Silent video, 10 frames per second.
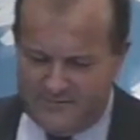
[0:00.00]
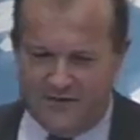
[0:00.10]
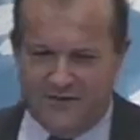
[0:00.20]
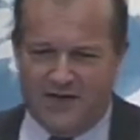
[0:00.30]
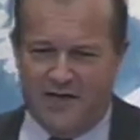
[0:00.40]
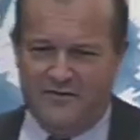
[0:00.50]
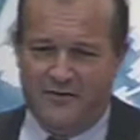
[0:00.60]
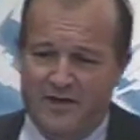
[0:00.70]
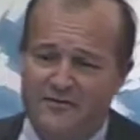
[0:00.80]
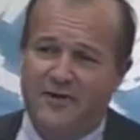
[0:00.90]
that have
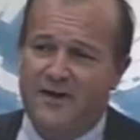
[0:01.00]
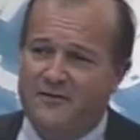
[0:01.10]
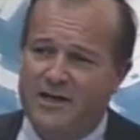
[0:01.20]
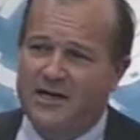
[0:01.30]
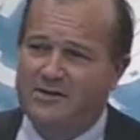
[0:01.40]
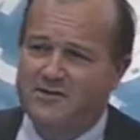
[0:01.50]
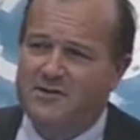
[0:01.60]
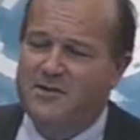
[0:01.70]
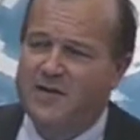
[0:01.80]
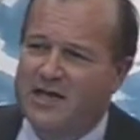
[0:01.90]
very, very little
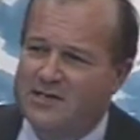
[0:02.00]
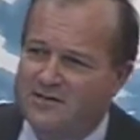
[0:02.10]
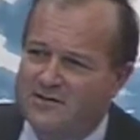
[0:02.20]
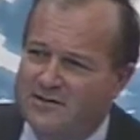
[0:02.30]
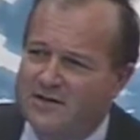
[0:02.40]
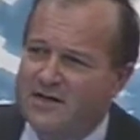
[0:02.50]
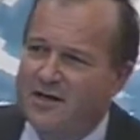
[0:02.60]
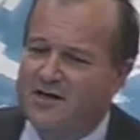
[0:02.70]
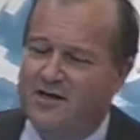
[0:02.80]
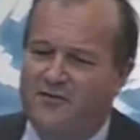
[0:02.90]
implications
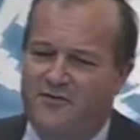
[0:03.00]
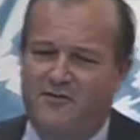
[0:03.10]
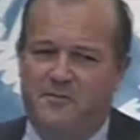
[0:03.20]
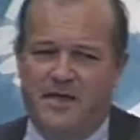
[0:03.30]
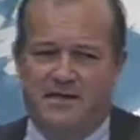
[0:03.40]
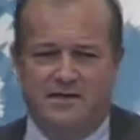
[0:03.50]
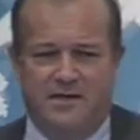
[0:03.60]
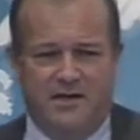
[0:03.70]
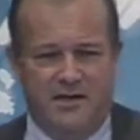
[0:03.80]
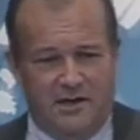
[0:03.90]
for the banks.
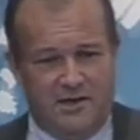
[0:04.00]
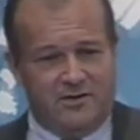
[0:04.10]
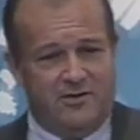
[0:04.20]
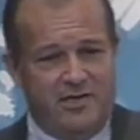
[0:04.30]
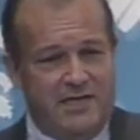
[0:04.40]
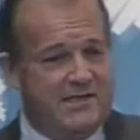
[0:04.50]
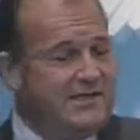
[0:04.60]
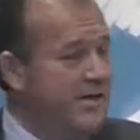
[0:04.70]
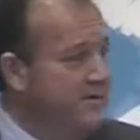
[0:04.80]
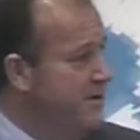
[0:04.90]
So yes,
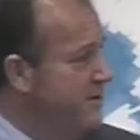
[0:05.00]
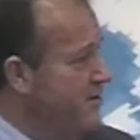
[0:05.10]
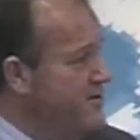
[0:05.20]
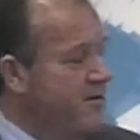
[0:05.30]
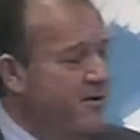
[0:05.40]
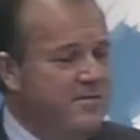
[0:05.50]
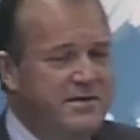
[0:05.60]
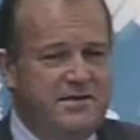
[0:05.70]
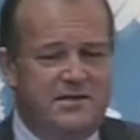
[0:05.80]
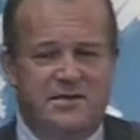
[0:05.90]
Simon, it's a growing
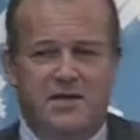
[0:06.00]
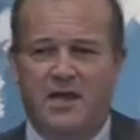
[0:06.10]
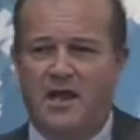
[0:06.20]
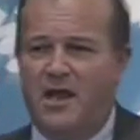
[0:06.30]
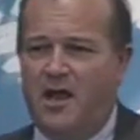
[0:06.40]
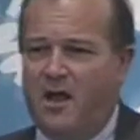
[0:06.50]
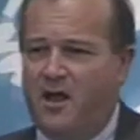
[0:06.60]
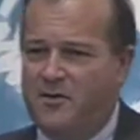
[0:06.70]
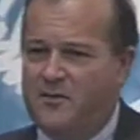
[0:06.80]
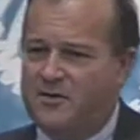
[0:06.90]
business,
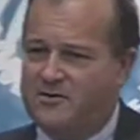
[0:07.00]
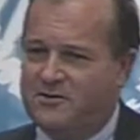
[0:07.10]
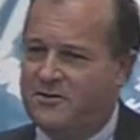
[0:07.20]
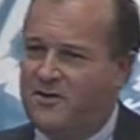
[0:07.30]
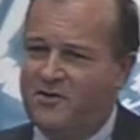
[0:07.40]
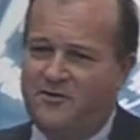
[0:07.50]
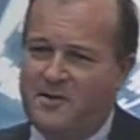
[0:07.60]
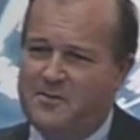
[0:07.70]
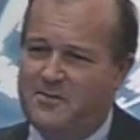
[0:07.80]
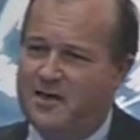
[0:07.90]
but a lot of
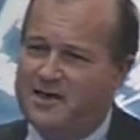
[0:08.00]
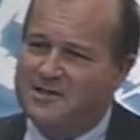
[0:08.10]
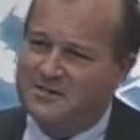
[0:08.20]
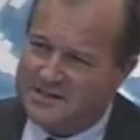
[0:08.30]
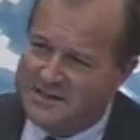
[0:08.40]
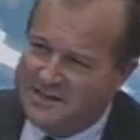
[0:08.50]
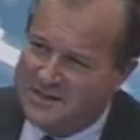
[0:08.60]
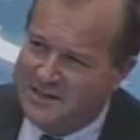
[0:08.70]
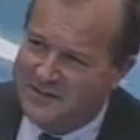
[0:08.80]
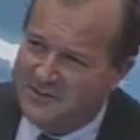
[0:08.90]
people are
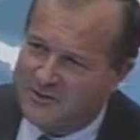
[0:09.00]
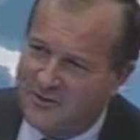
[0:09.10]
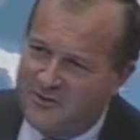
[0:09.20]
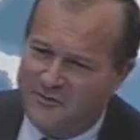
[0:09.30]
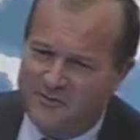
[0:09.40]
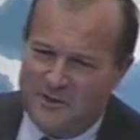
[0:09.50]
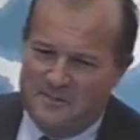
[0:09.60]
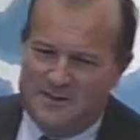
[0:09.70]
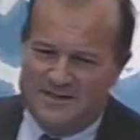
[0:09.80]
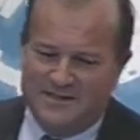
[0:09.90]
interested in the growth of that
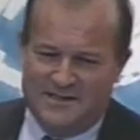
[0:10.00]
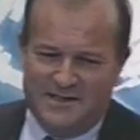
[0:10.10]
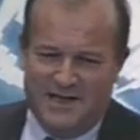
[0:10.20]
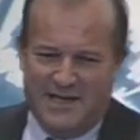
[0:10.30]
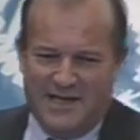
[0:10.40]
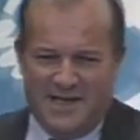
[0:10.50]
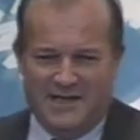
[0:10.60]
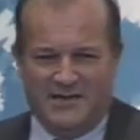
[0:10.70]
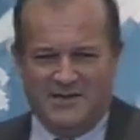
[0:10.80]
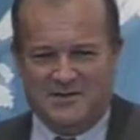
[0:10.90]
business and
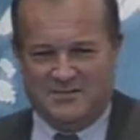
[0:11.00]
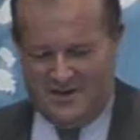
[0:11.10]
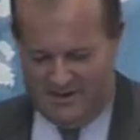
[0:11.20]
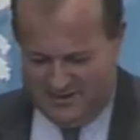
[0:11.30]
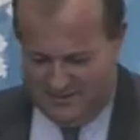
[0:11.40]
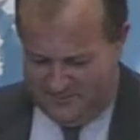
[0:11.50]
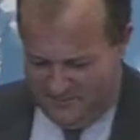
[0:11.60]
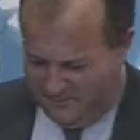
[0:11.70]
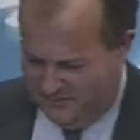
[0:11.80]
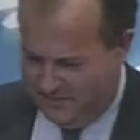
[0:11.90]
its
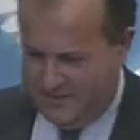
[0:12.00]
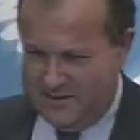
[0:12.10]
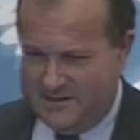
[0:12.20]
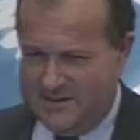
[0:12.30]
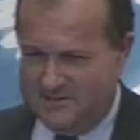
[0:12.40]
profitability.